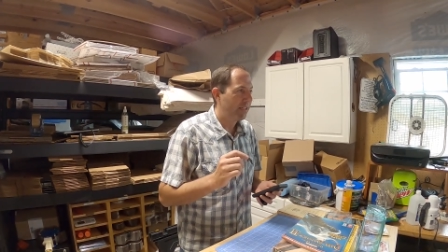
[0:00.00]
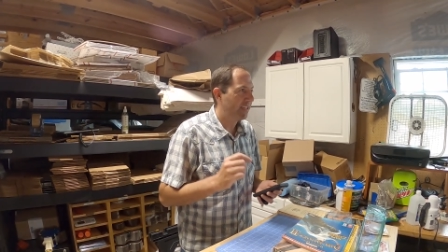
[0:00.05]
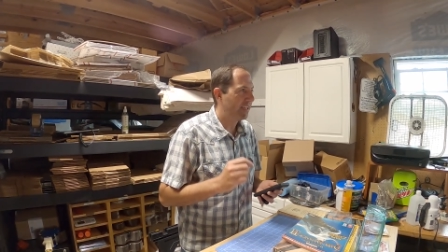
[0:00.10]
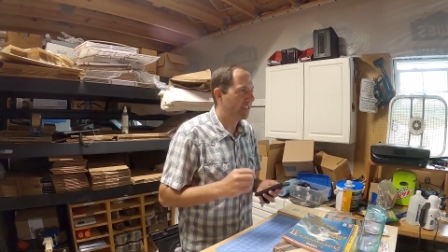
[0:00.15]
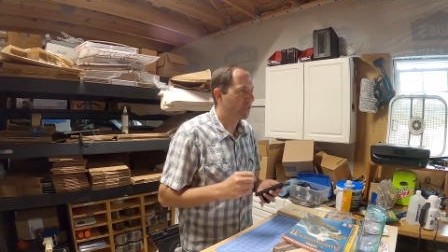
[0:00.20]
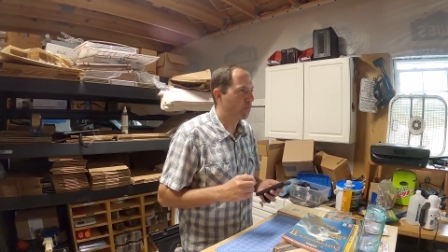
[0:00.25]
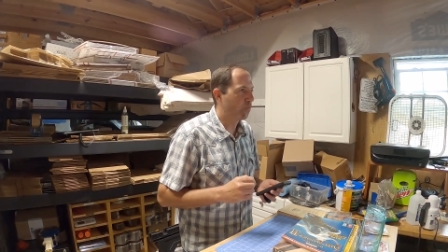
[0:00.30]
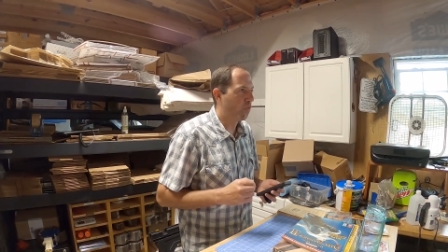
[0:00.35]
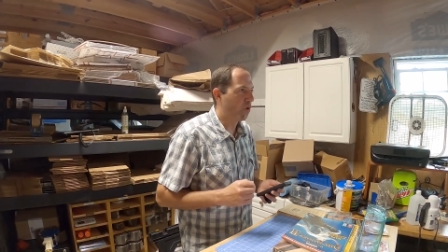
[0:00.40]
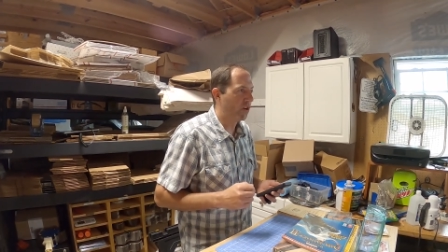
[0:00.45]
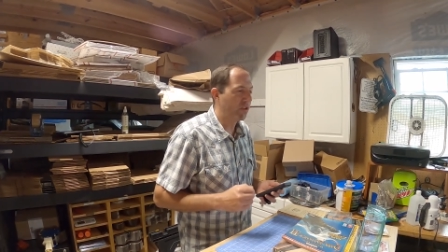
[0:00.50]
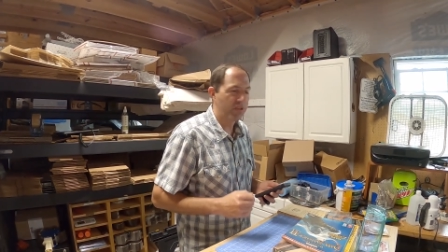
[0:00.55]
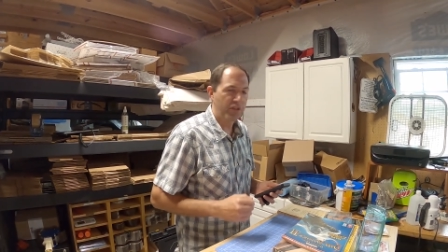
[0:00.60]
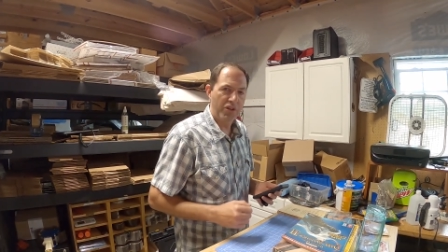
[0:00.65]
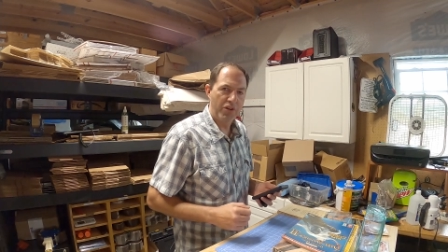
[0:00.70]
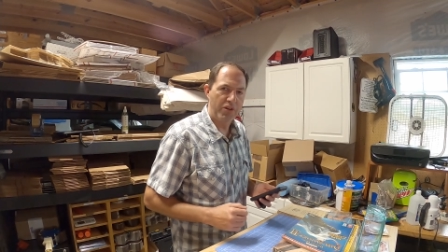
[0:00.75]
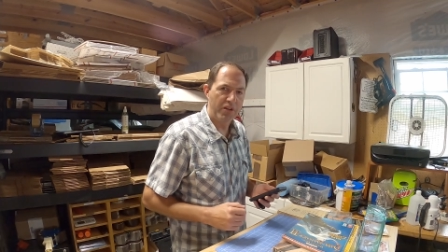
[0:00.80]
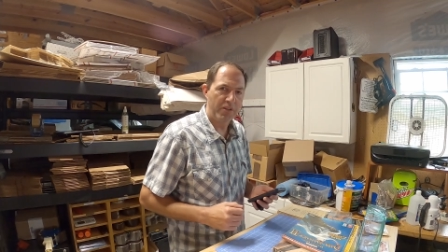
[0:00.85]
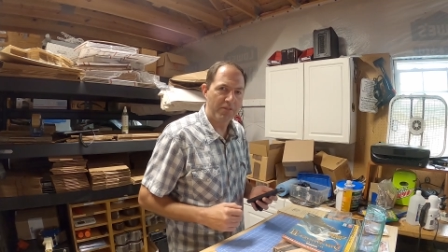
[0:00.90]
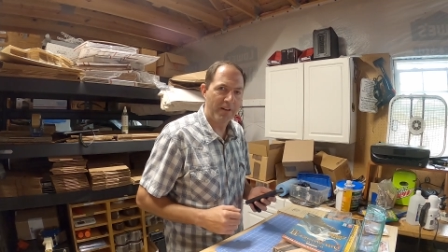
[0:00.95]
It's one
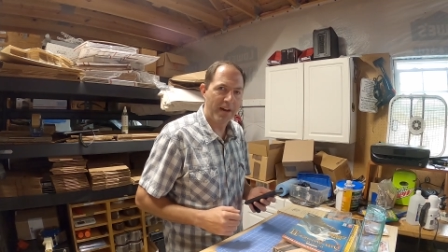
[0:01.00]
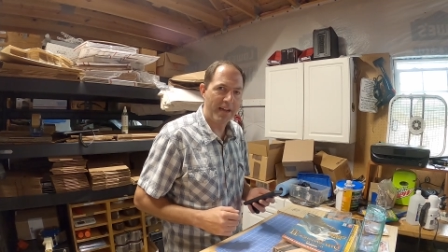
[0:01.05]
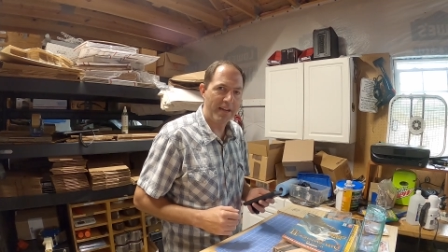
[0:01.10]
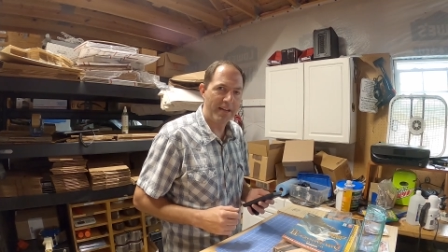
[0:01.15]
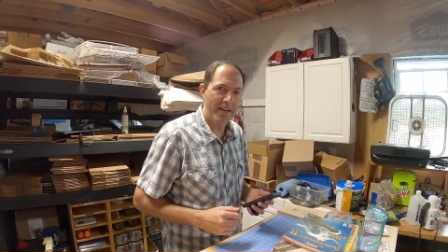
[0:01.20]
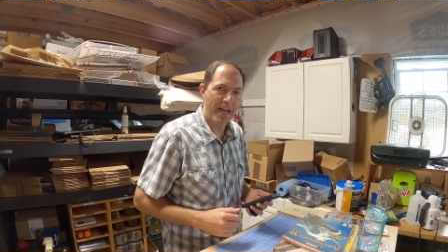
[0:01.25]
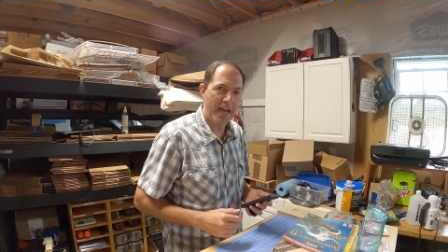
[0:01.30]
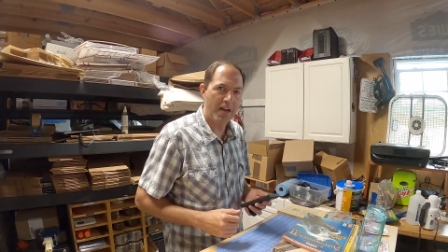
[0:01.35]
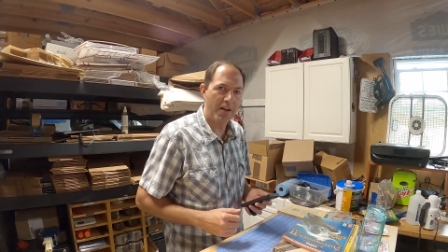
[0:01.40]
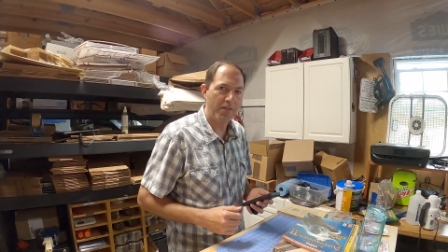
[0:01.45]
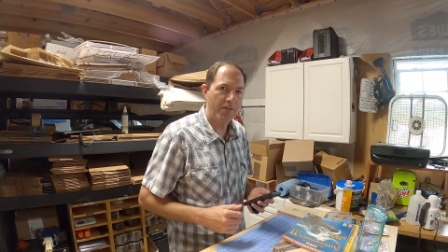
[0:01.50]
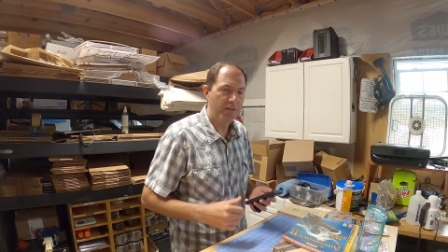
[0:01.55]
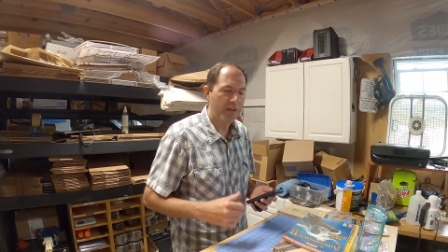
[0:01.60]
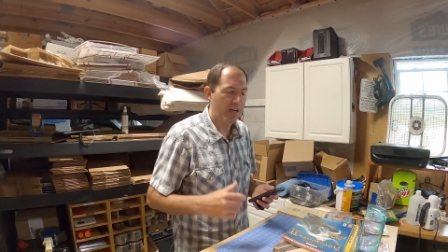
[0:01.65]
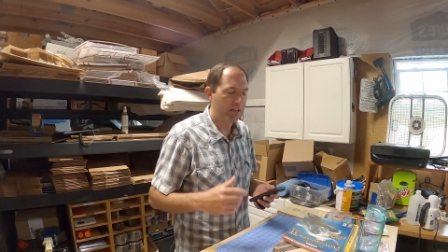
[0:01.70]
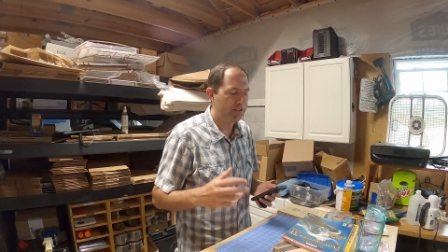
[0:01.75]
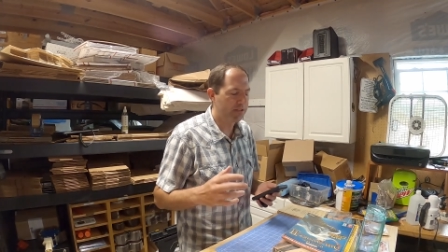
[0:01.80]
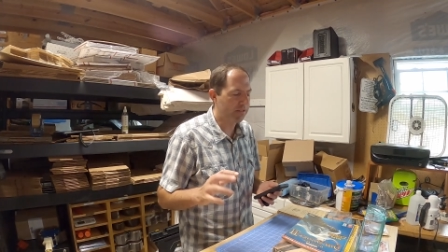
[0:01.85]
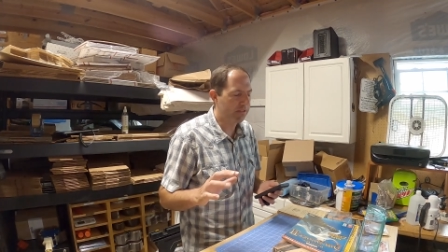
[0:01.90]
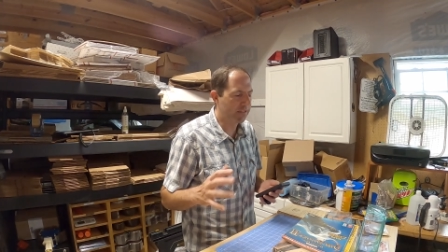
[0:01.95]
thirty right now.
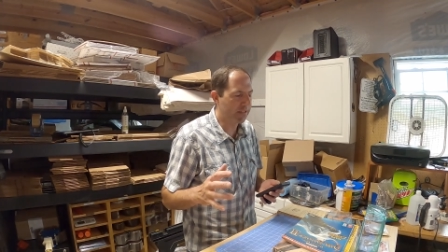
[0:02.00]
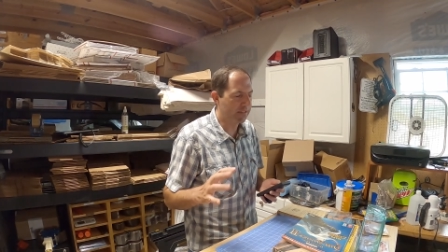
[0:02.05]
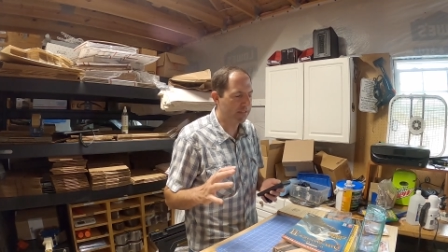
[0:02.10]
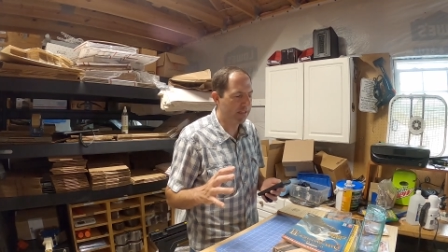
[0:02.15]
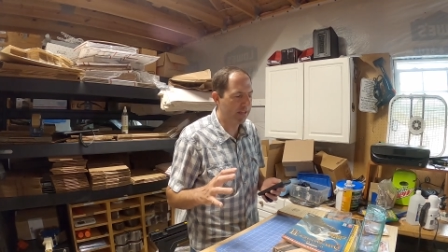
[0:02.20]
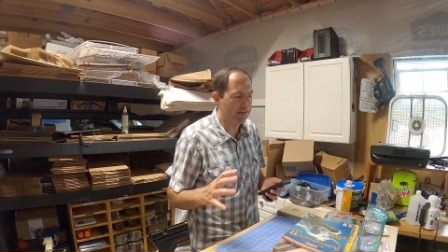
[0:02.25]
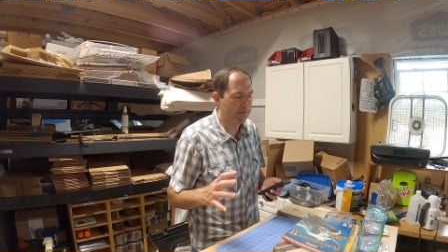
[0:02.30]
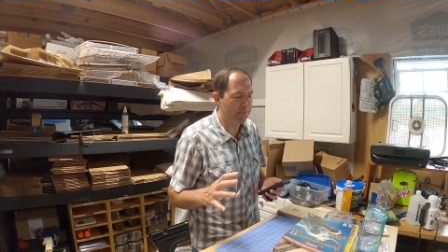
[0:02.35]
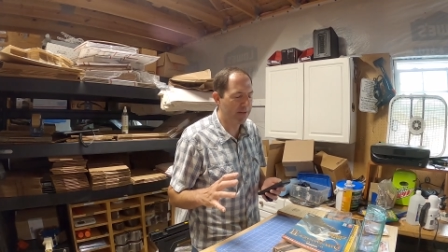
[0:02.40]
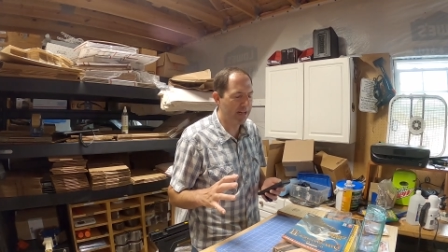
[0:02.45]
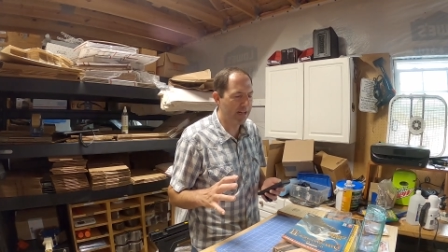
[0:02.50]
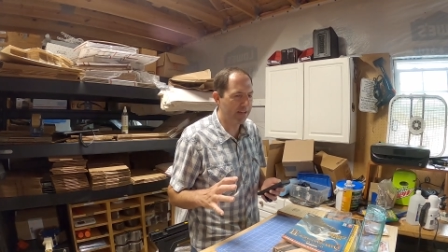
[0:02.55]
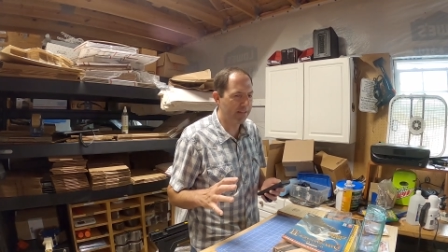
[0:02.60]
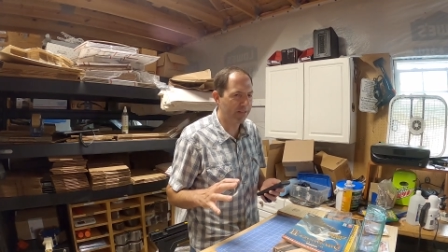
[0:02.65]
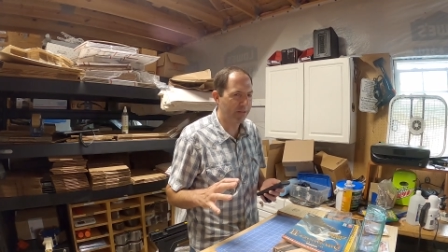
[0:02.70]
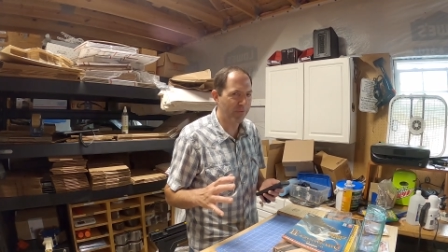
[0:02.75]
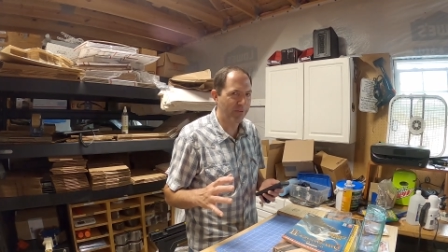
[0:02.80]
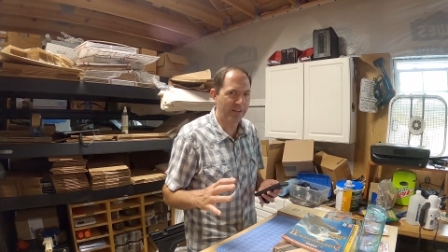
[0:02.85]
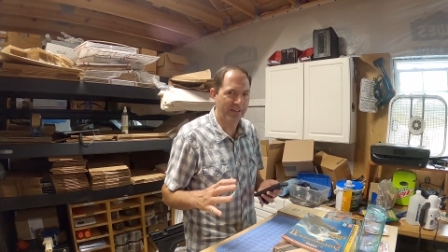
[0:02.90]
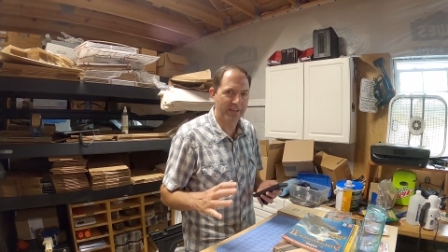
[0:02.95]
I should get done
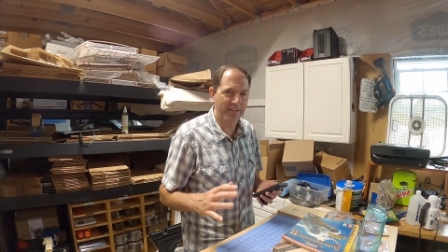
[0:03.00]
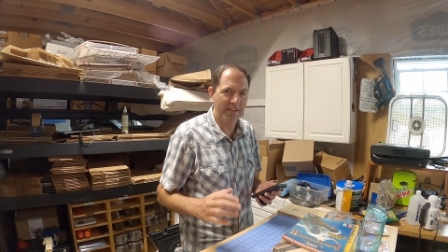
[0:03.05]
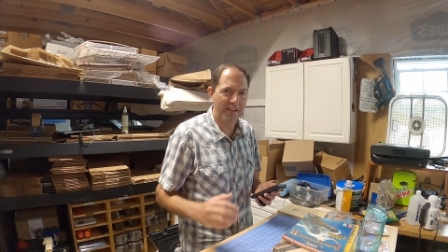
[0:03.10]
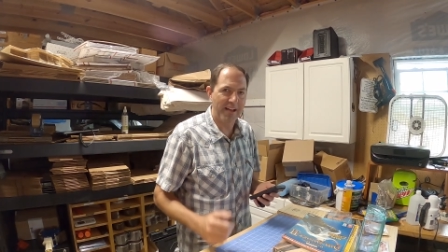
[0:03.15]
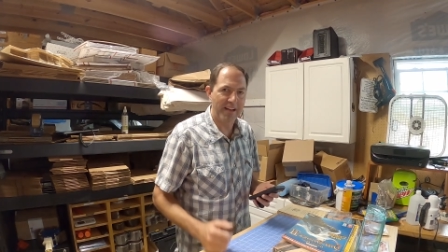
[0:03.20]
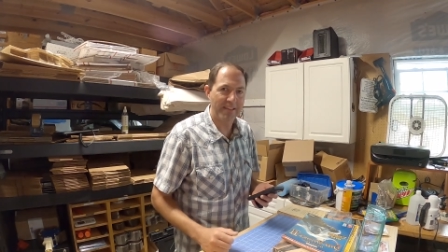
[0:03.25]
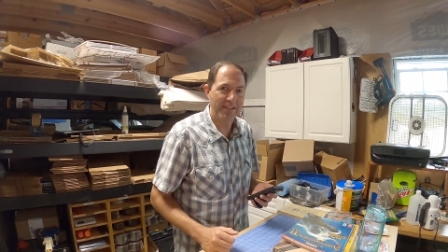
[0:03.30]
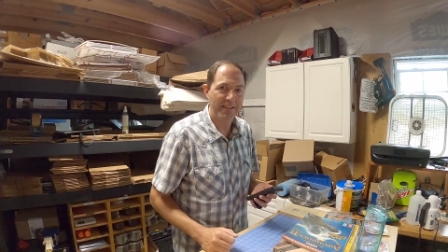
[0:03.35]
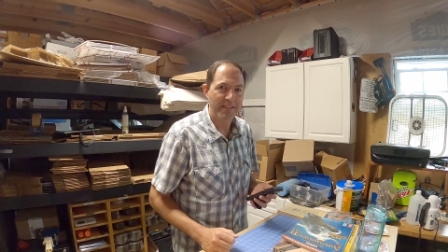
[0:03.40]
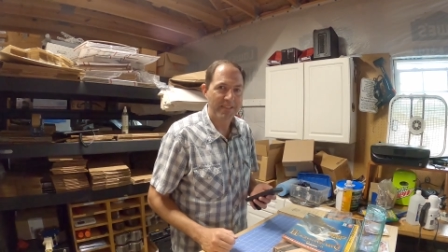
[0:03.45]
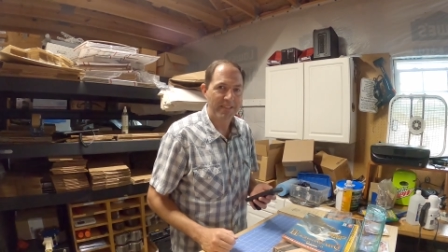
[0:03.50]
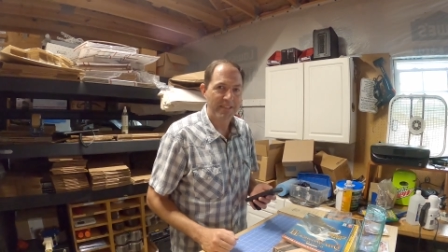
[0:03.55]
about three o'clock,